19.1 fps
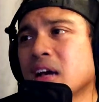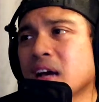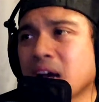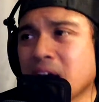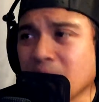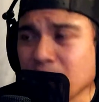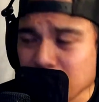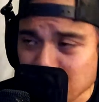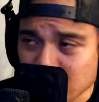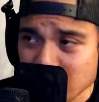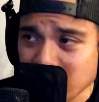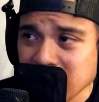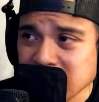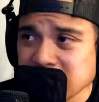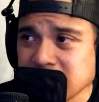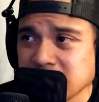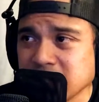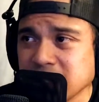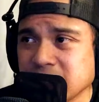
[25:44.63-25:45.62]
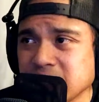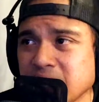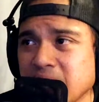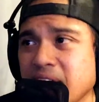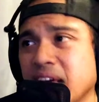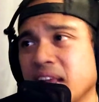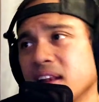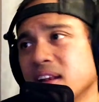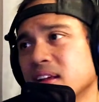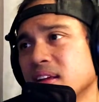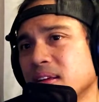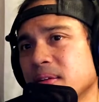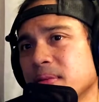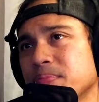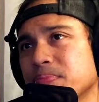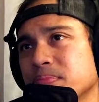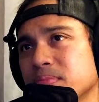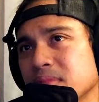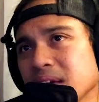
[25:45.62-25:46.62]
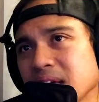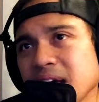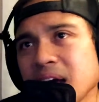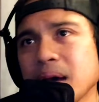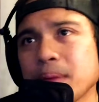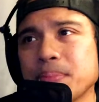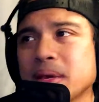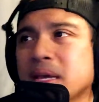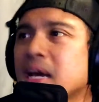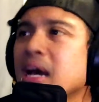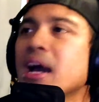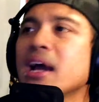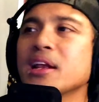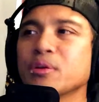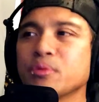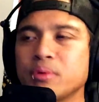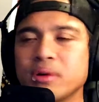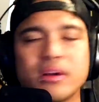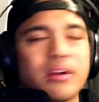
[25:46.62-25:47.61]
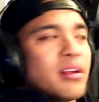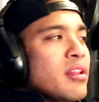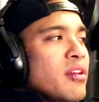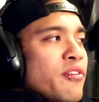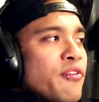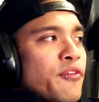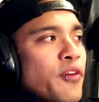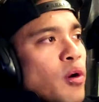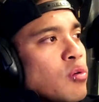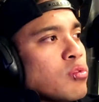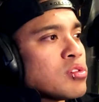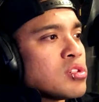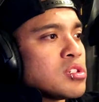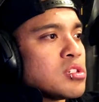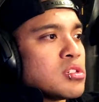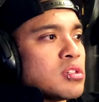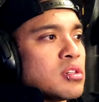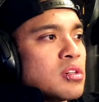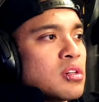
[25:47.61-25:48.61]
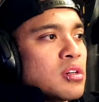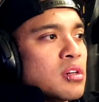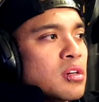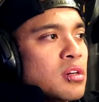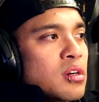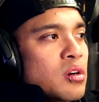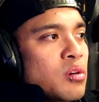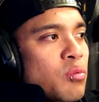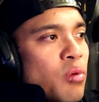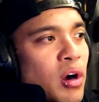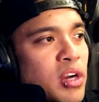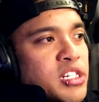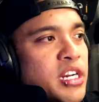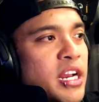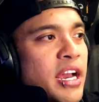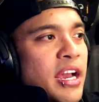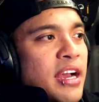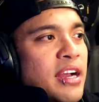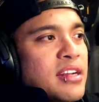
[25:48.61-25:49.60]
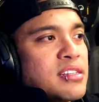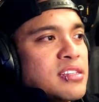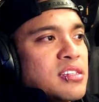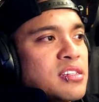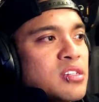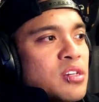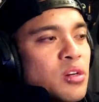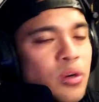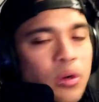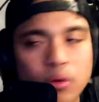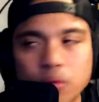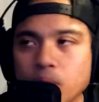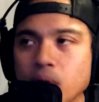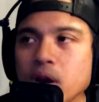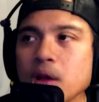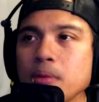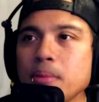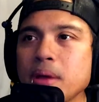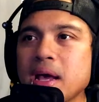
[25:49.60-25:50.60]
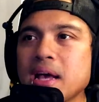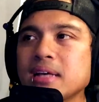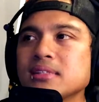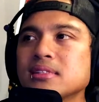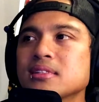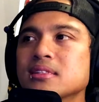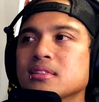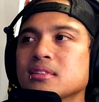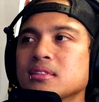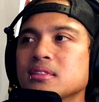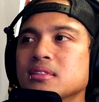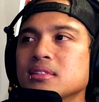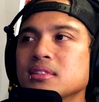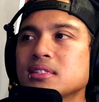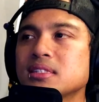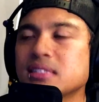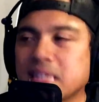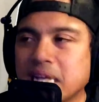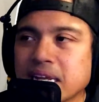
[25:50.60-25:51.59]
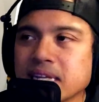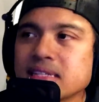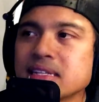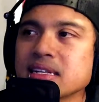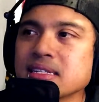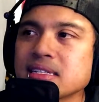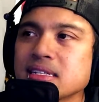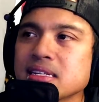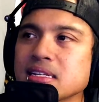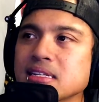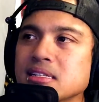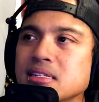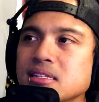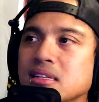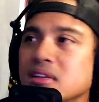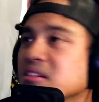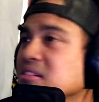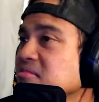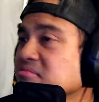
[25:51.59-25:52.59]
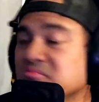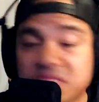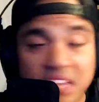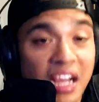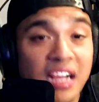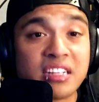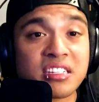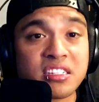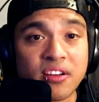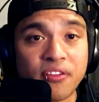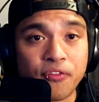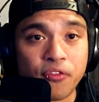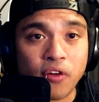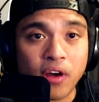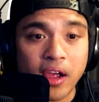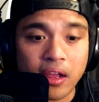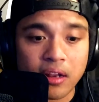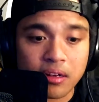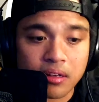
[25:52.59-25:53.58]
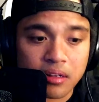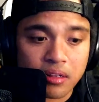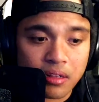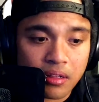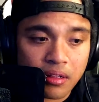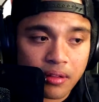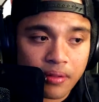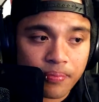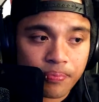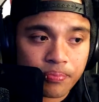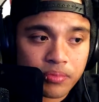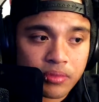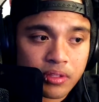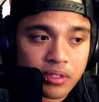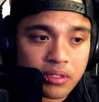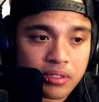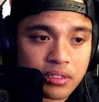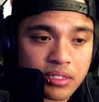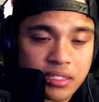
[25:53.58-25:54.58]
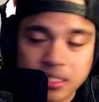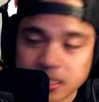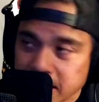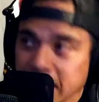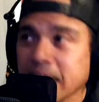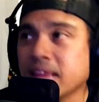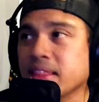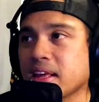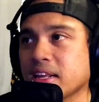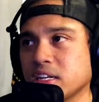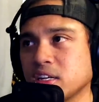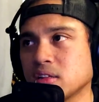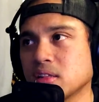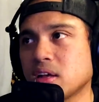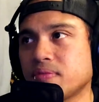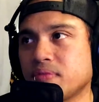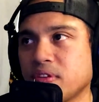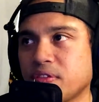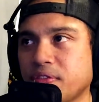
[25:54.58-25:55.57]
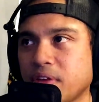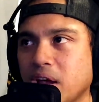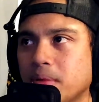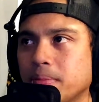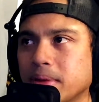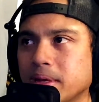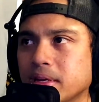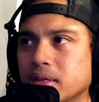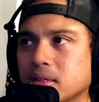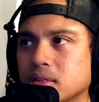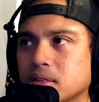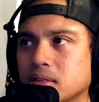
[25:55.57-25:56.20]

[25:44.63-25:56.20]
How crazy is that? But yeah, be kind to one another, folks. Wash your hands. Wear your mask. Stay distance. Text a friend. Say that you love your family.